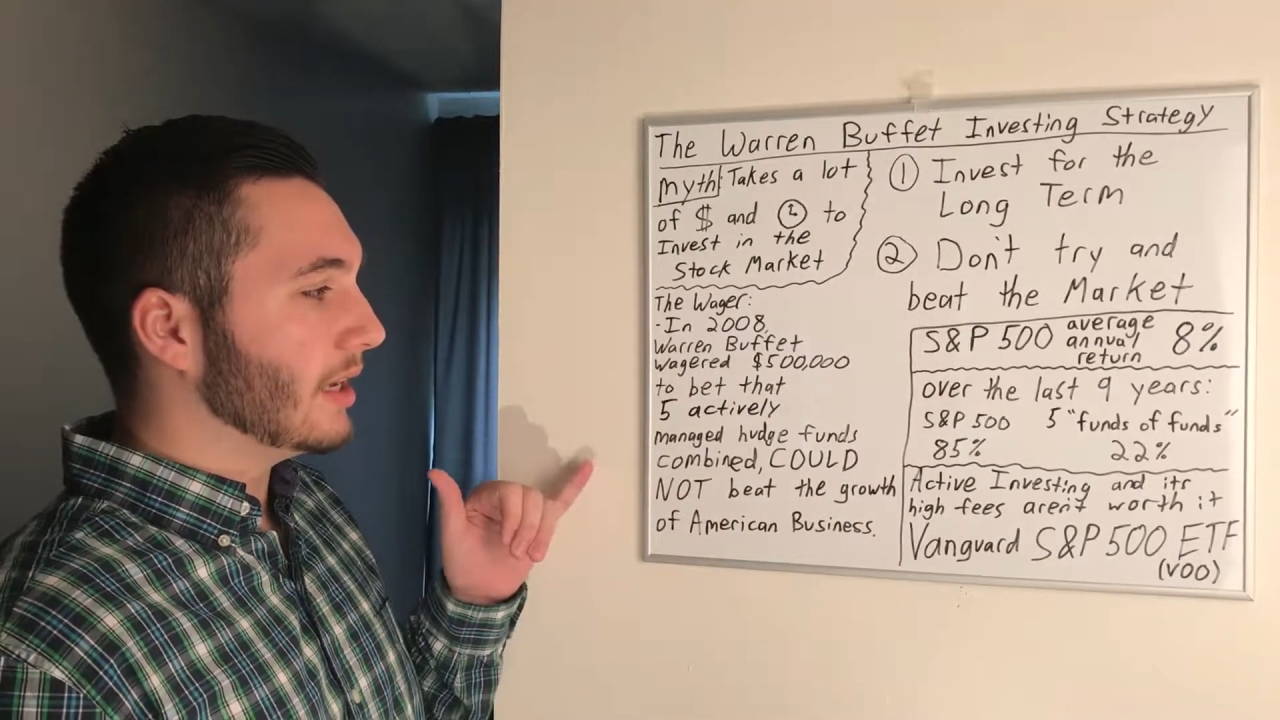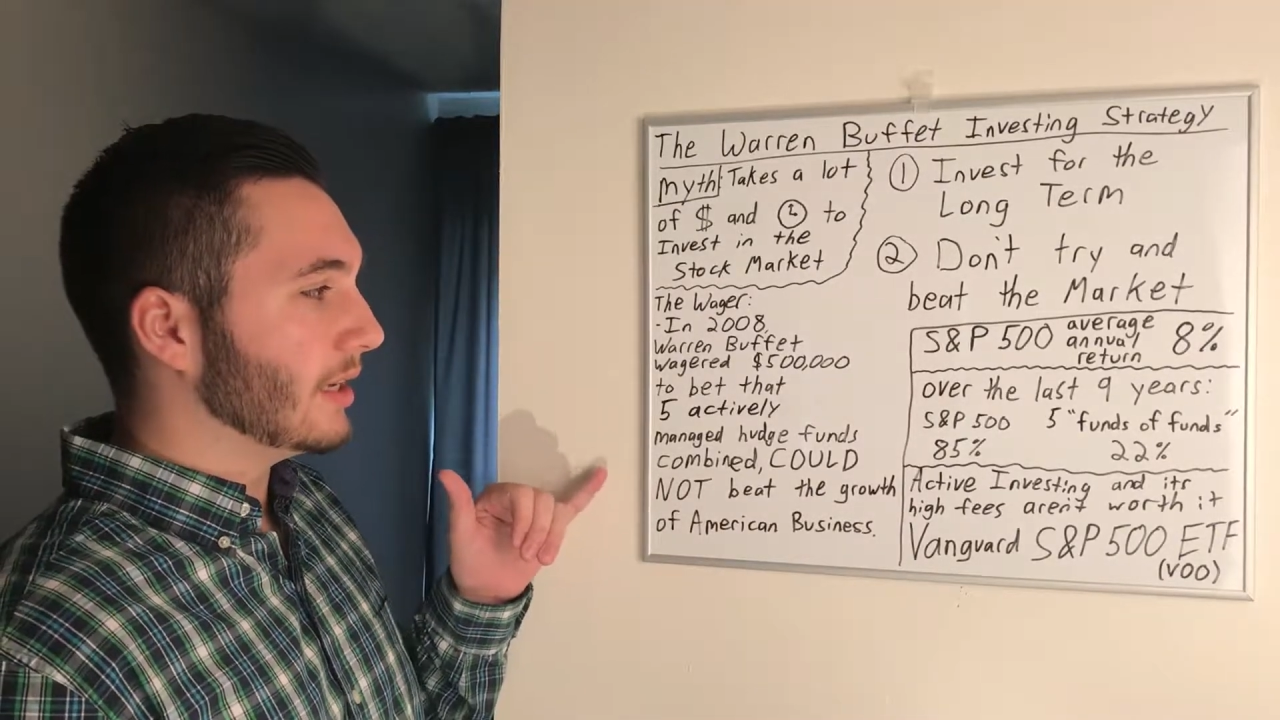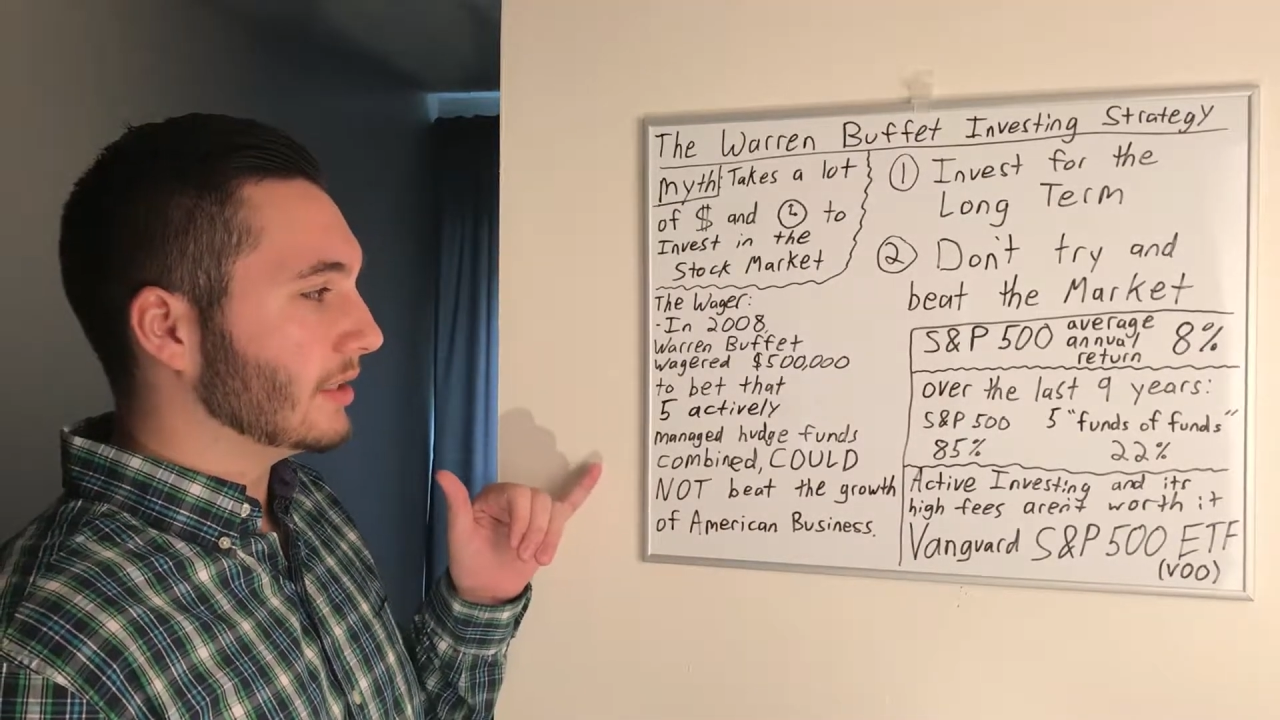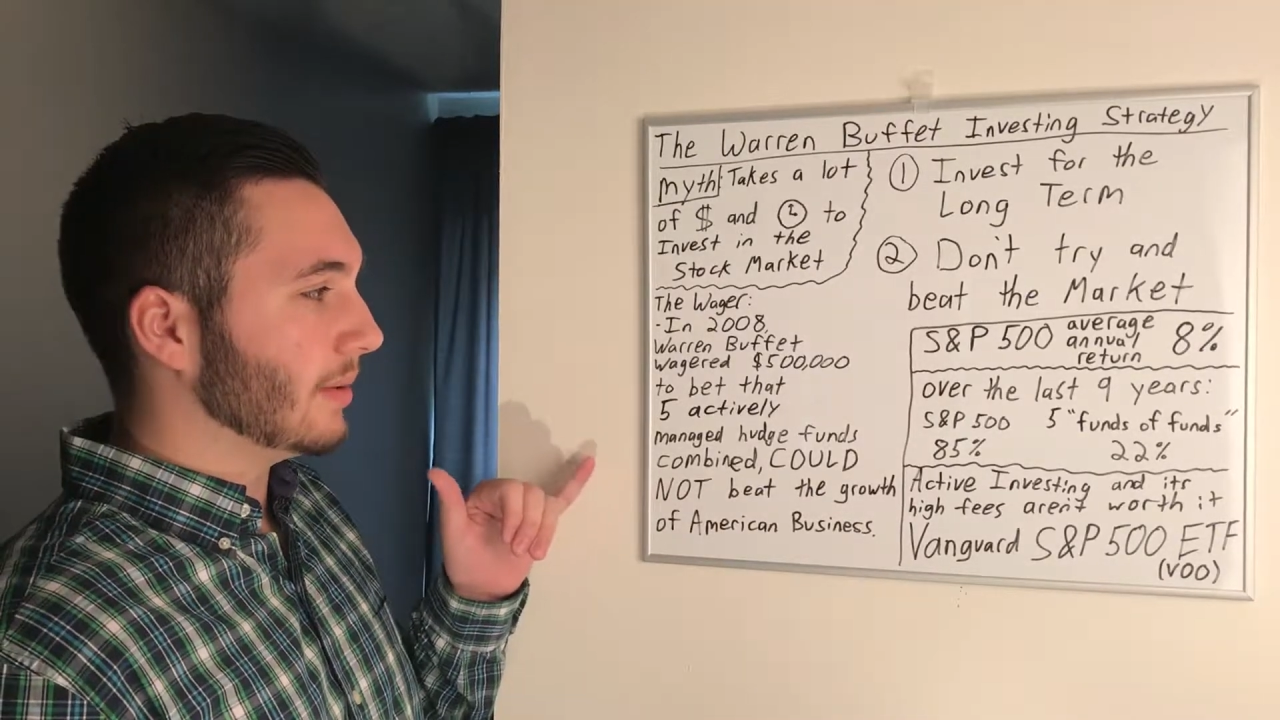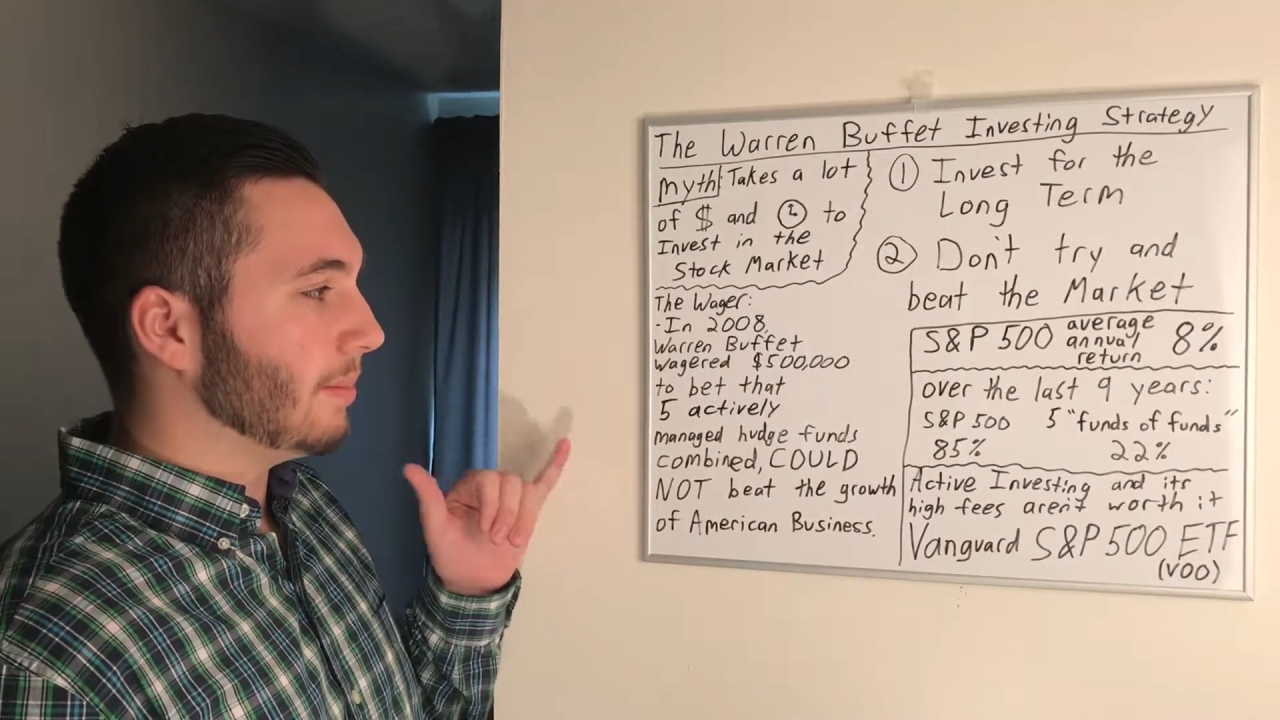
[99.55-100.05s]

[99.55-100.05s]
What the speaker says: is